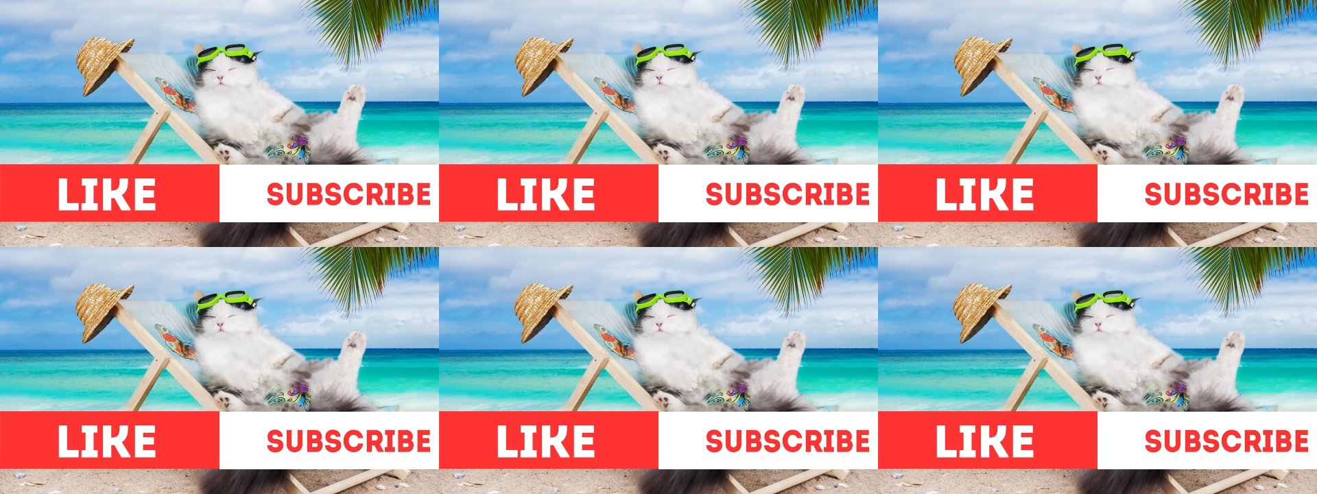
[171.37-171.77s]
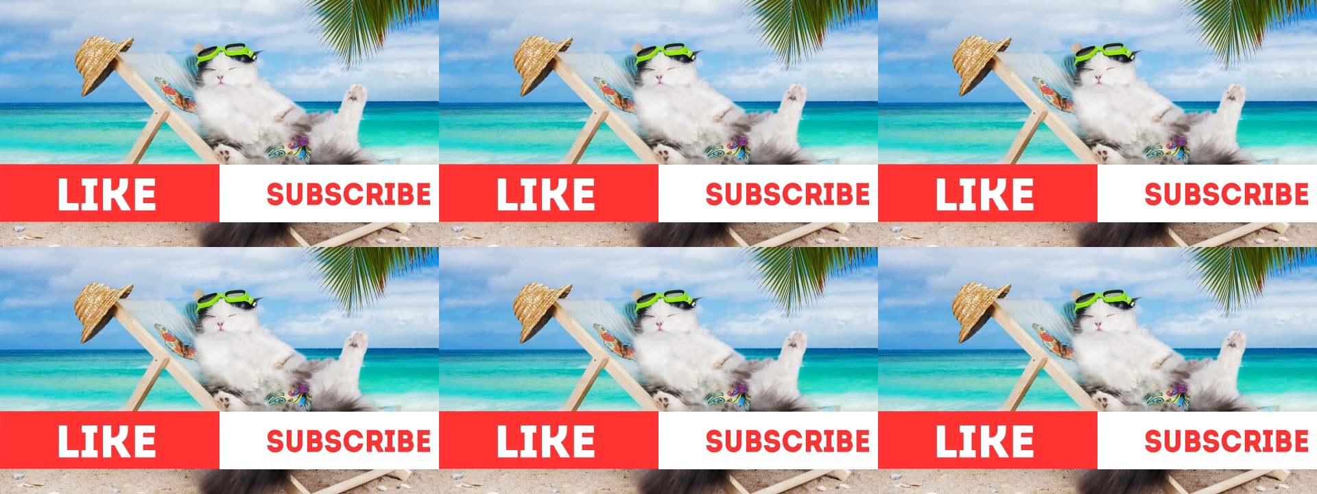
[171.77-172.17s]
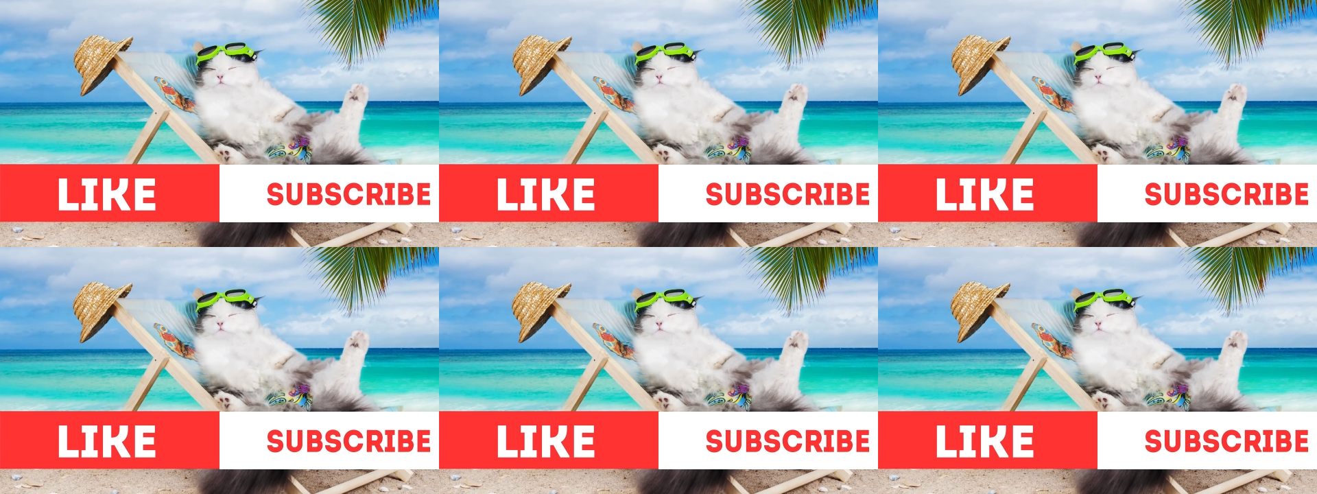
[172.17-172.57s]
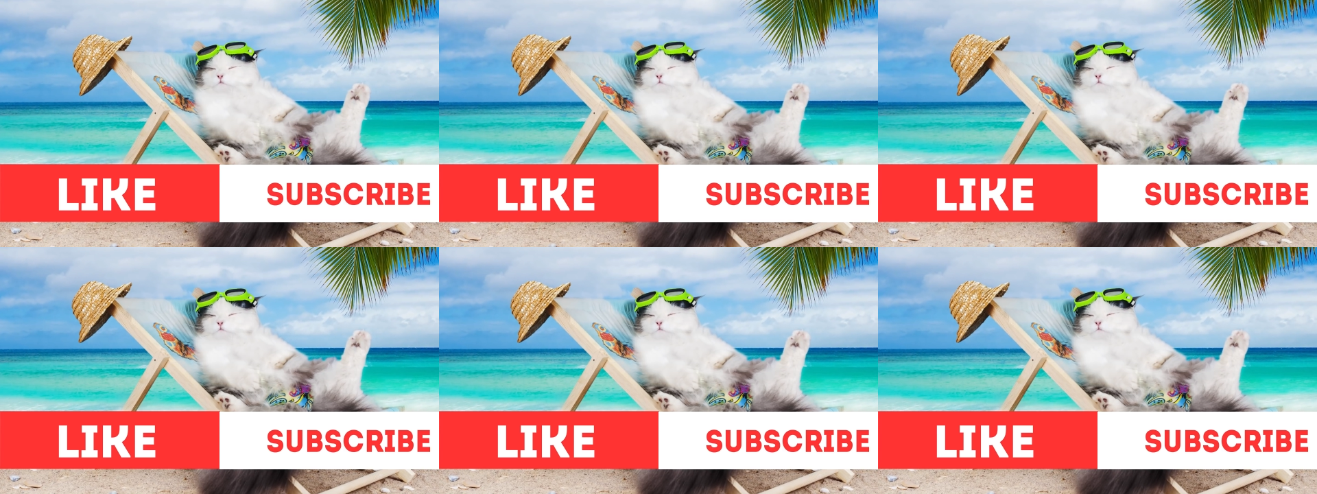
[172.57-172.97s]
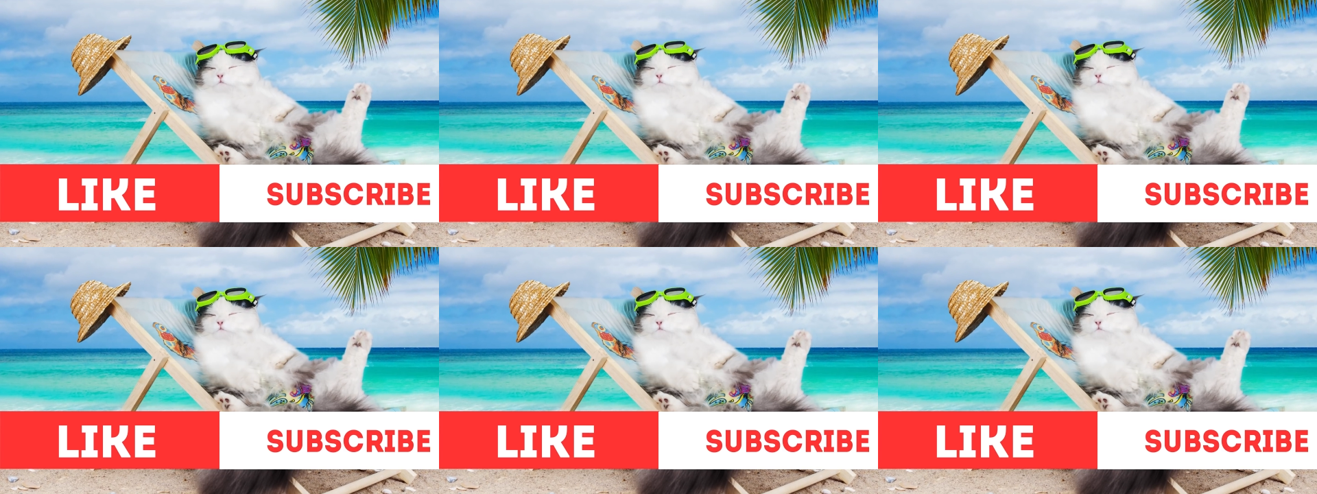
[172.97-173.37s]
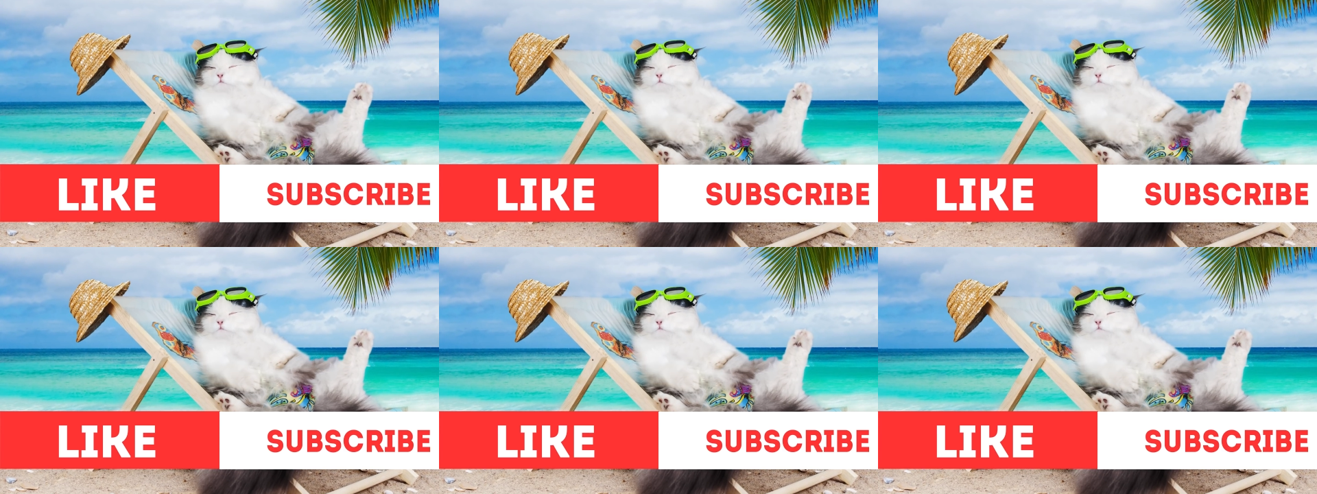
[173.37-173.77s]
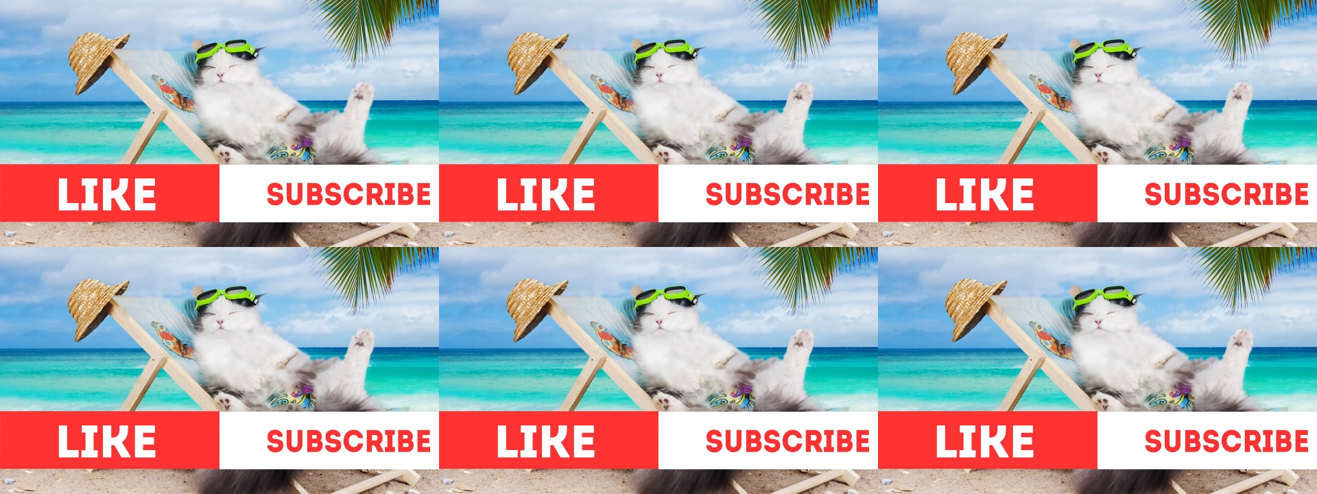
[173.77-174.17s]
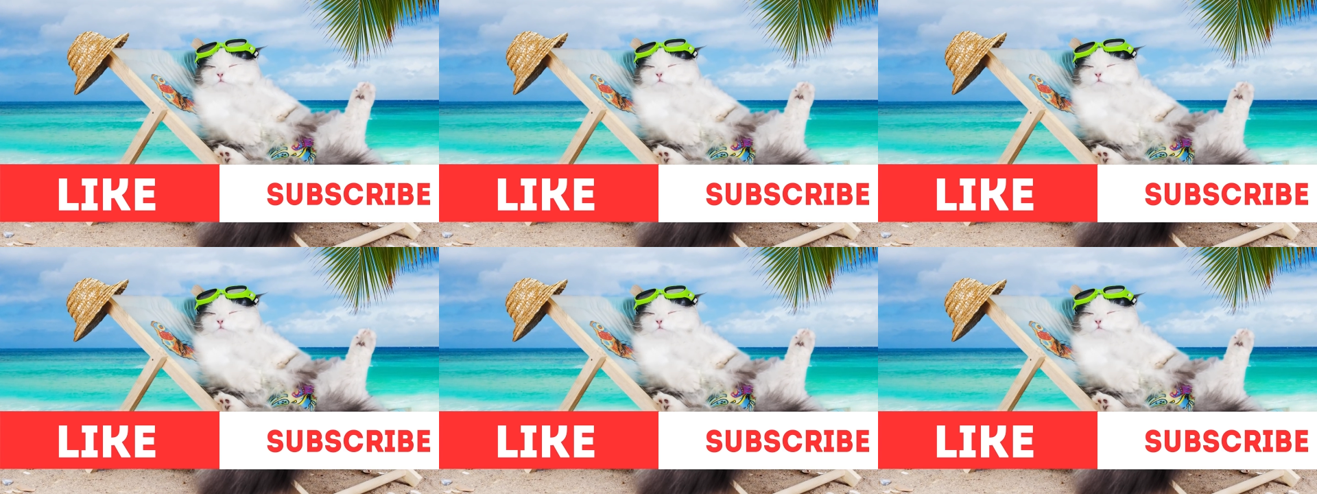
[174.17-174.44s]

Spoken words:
[unreadable: no face in view]